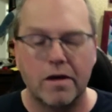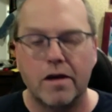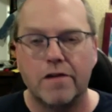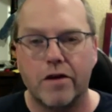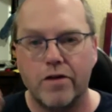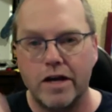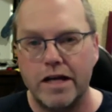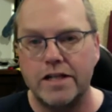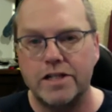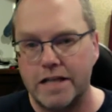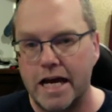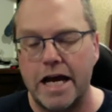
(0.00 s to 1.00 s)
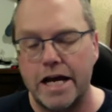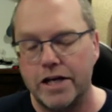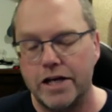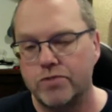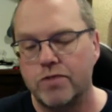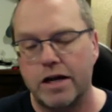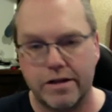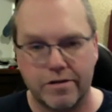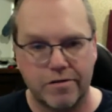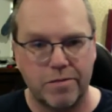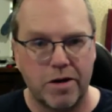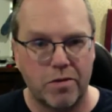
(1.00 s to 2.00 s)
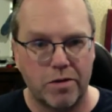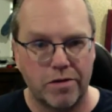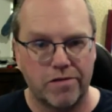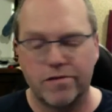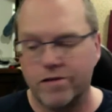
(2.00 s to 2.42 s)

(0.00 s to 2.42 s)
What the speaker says: So at each stage, you're running experiments.